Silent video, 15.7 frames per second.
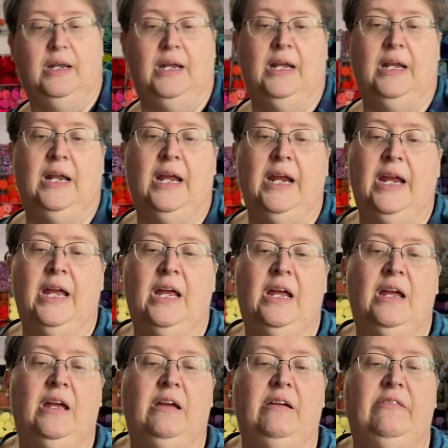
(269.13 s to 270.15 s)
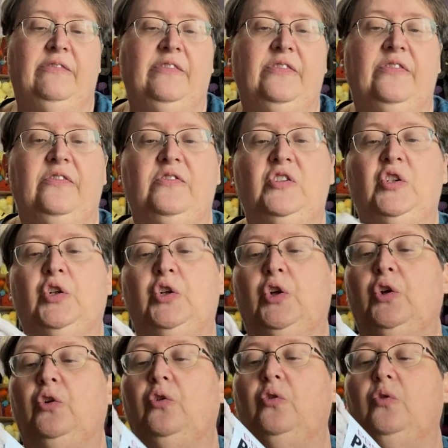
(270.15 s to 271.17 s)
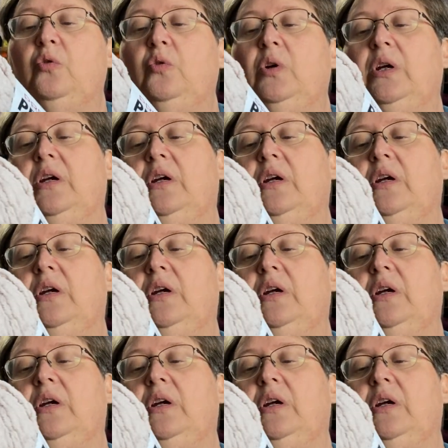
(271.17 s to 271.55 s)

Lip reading: and I have 2